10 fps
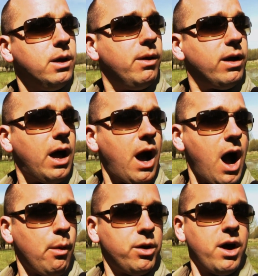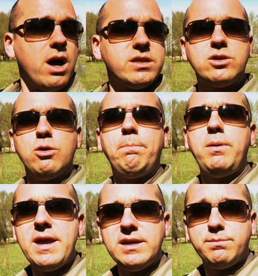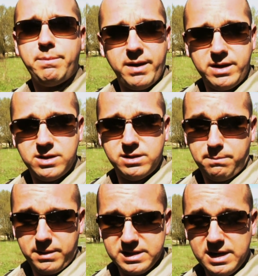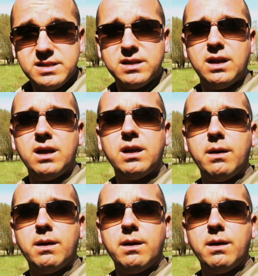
Well, I want to ask you, please be patient and please listen.